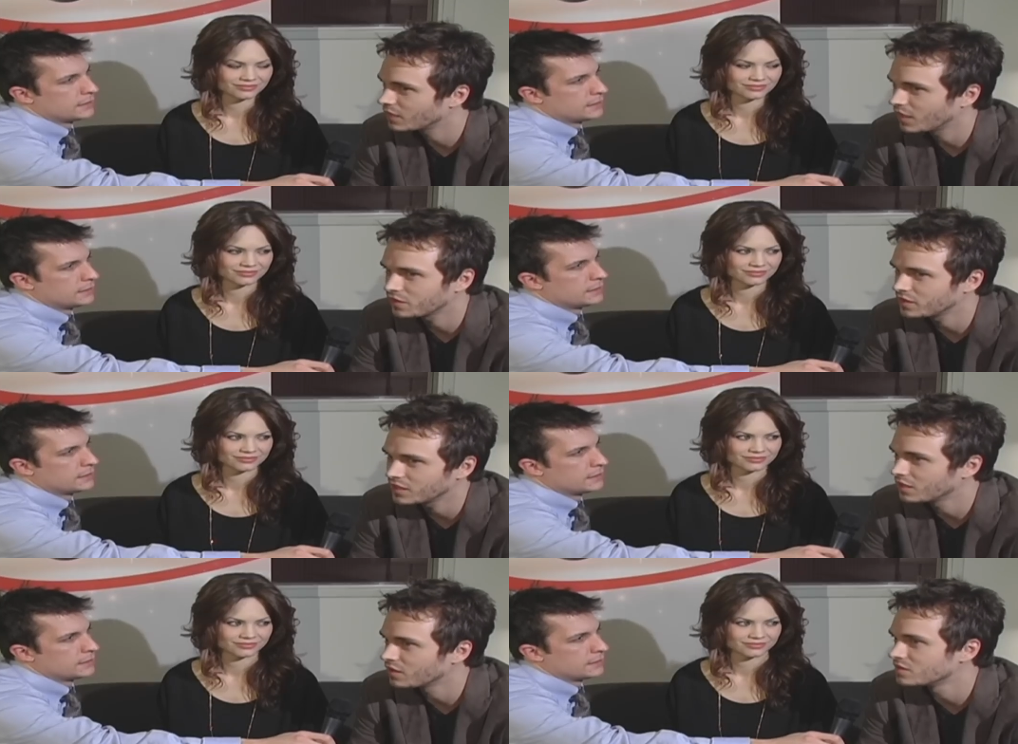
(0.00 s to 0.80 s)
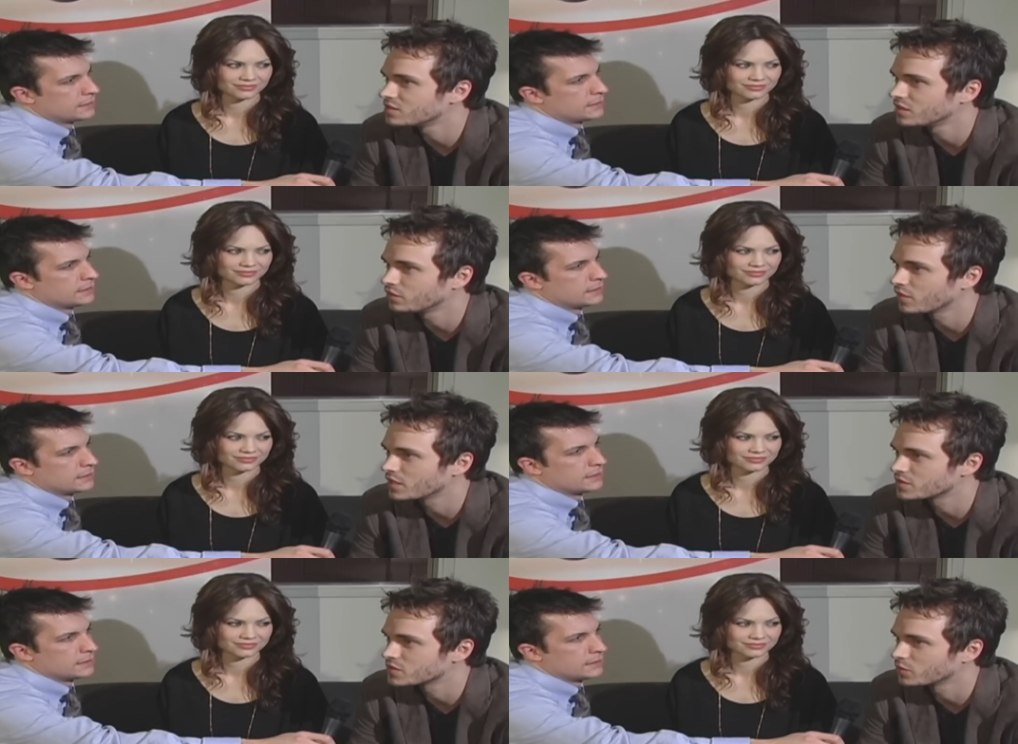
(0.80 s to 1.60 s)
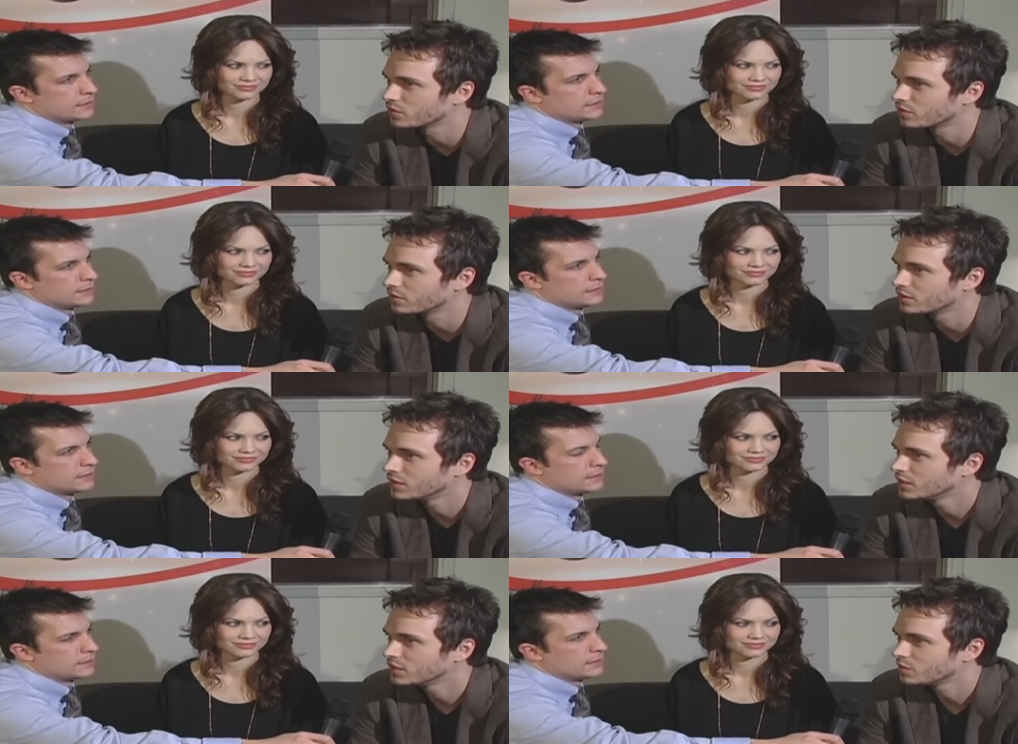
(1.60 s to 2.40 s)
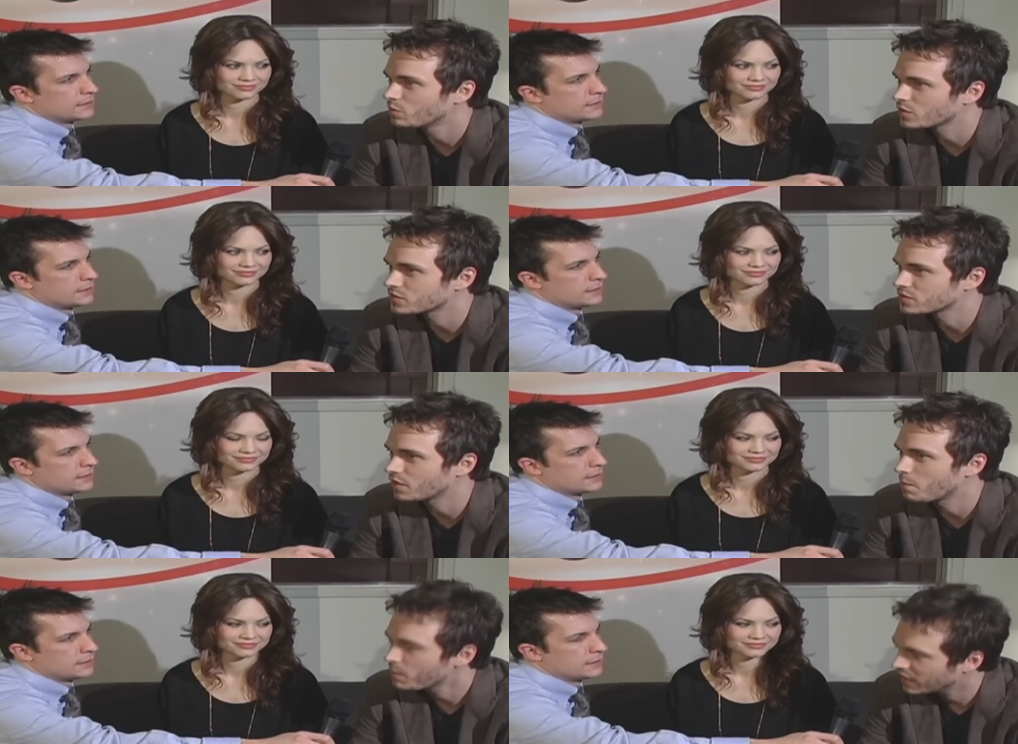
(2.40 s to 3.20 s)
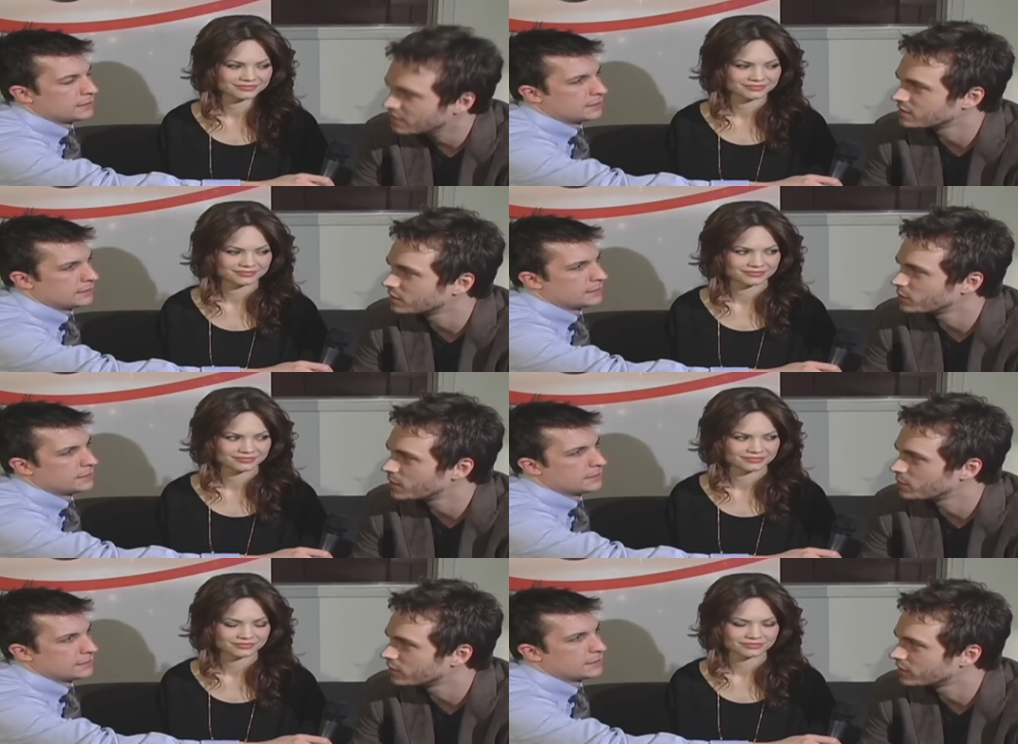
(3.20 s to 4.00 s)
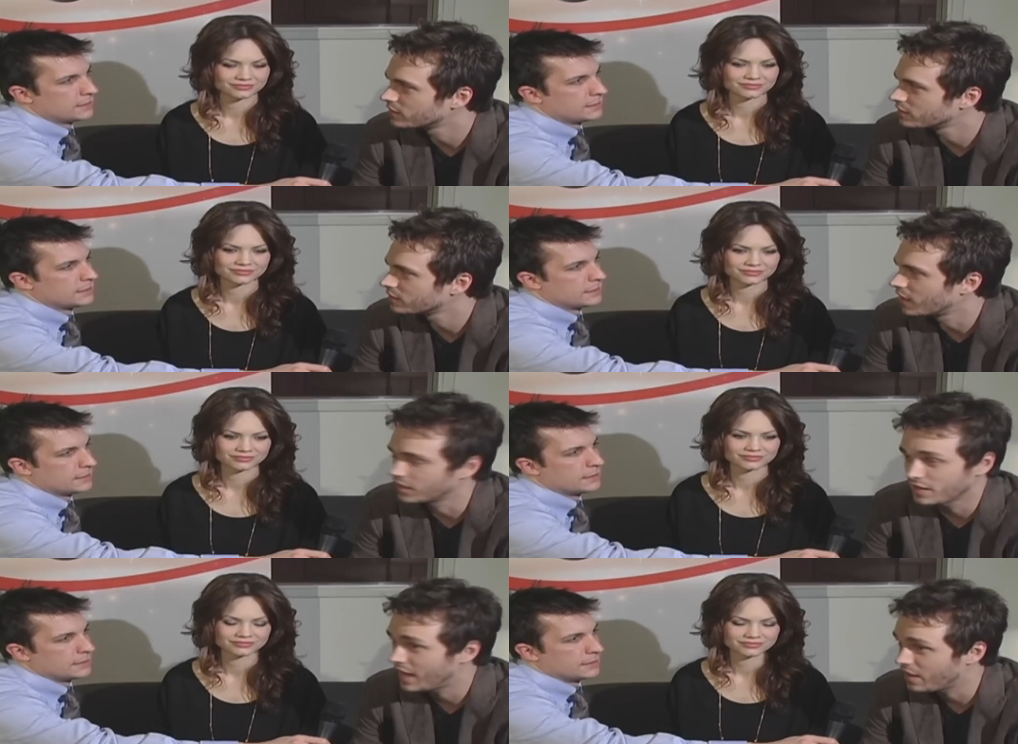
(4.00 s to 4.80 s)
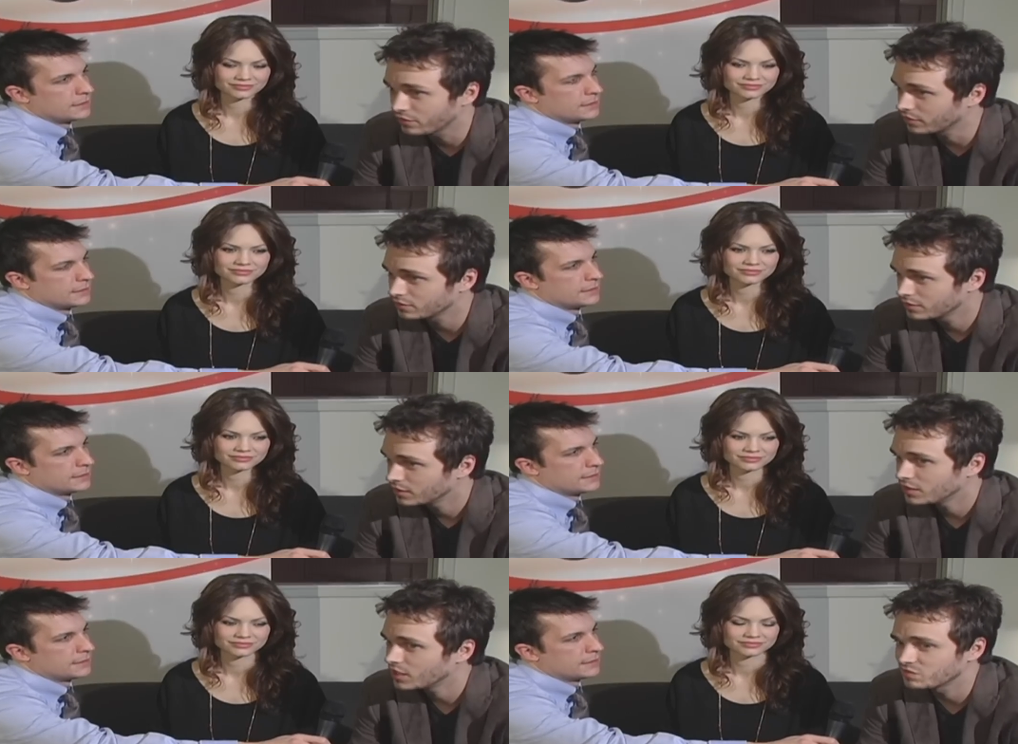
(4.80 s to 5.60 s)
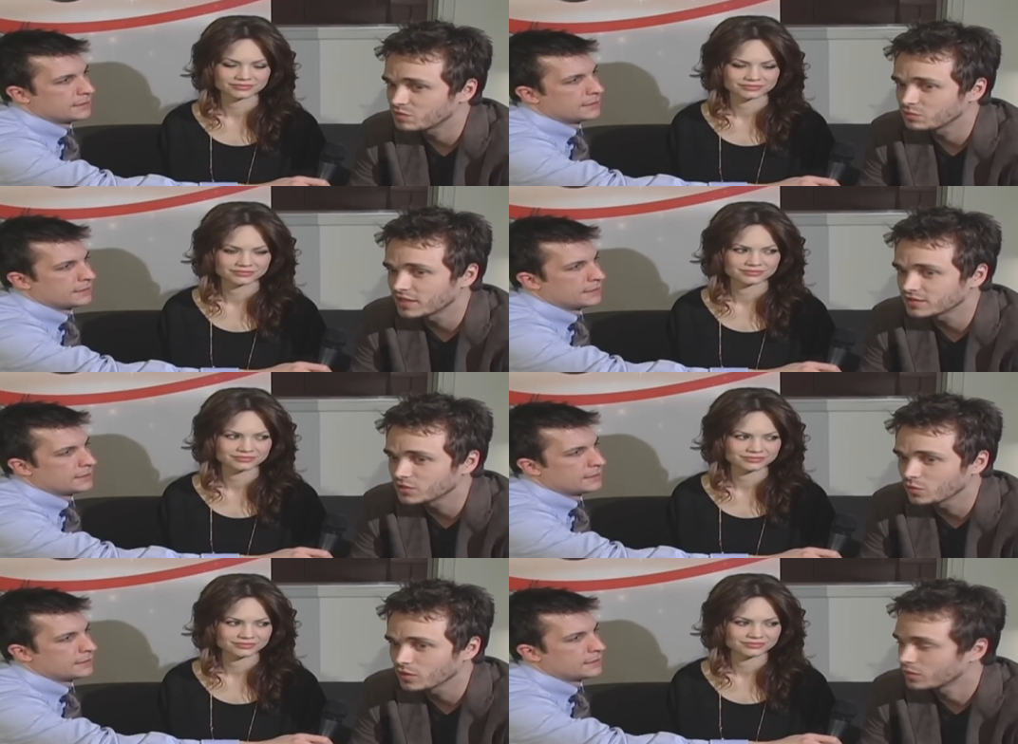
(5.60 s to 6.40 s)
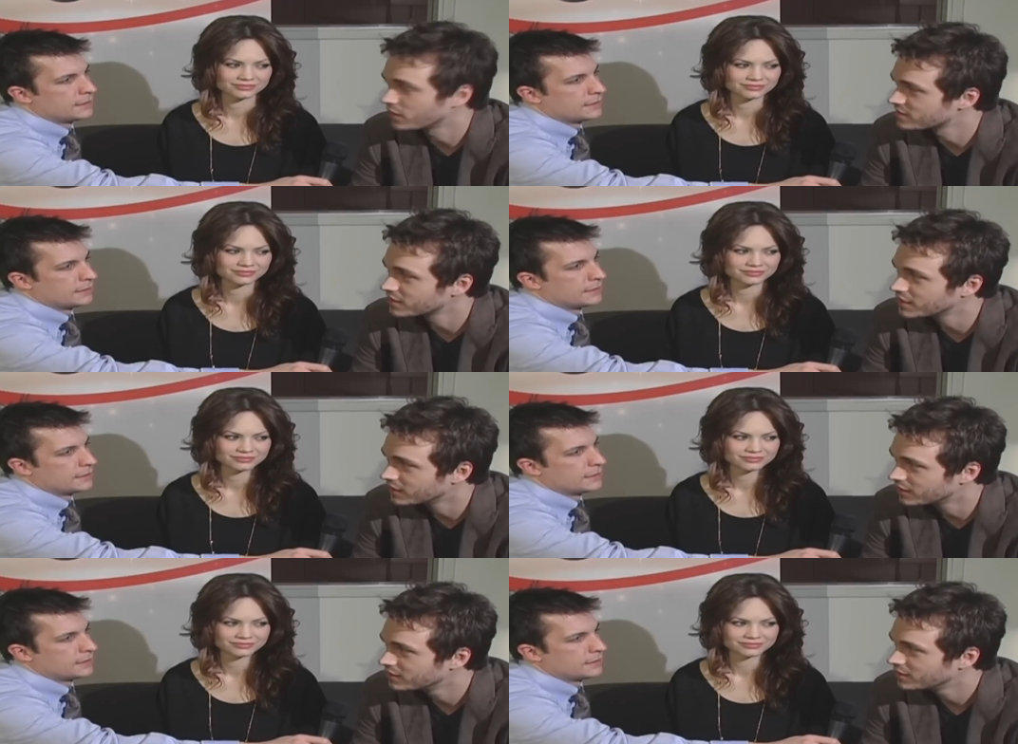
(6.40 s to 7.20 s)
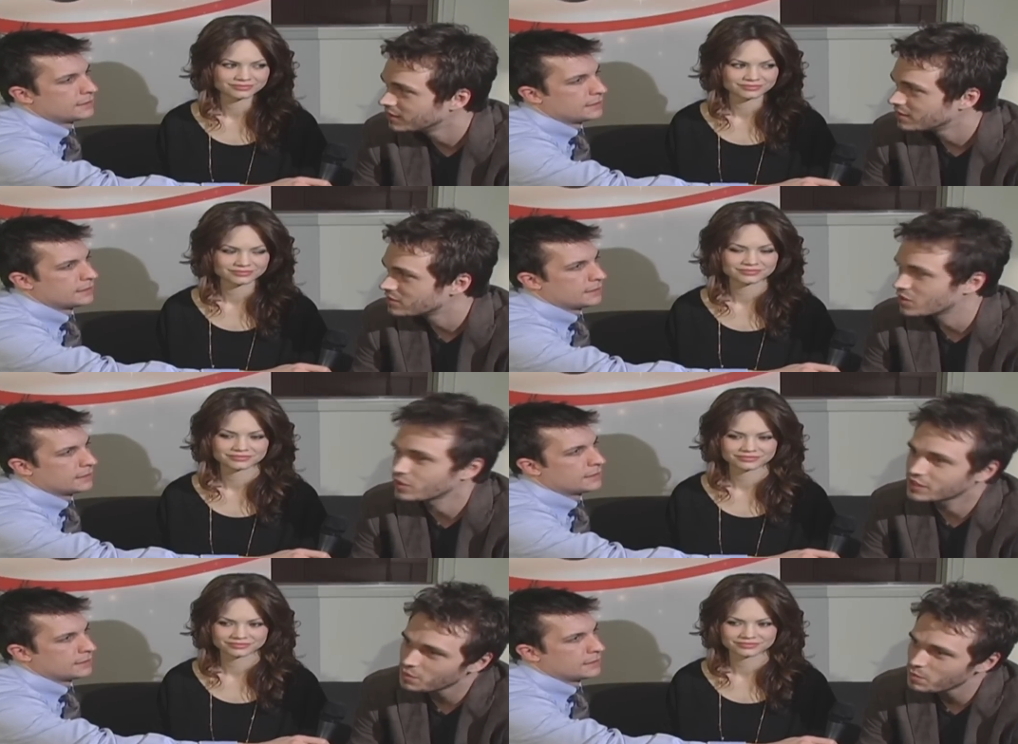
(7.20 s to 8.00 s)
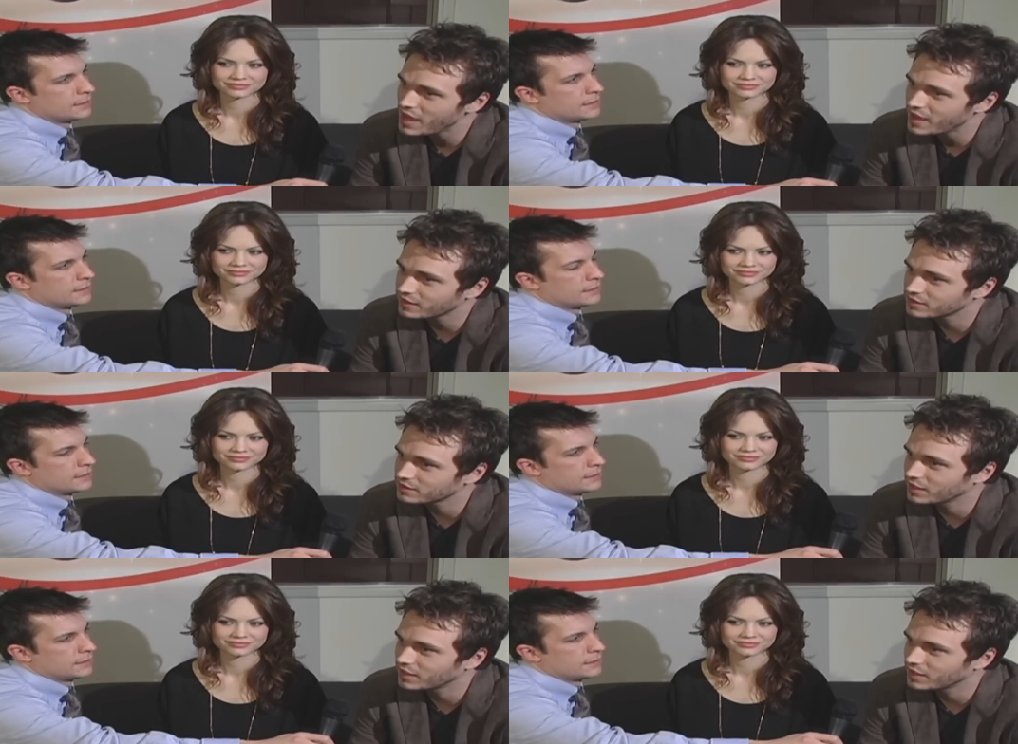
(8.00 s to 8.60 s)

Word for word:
Speaker 1: Anthony Geary and Genie Francis were the most amazing people that I could ever have been blessed to work with as a kid. So to come back